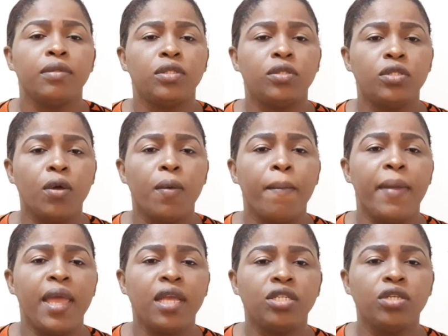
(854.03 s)
So
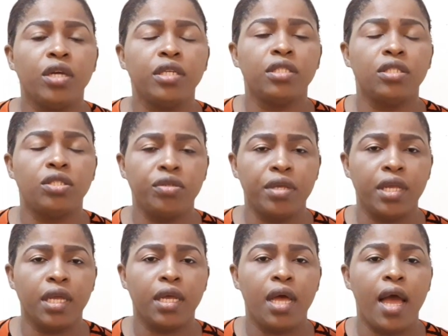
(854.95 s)
make sure to drink
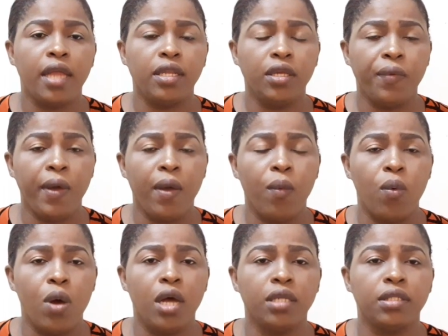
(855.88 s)
adequate
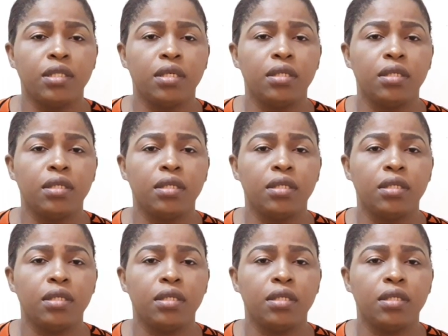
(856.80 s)
water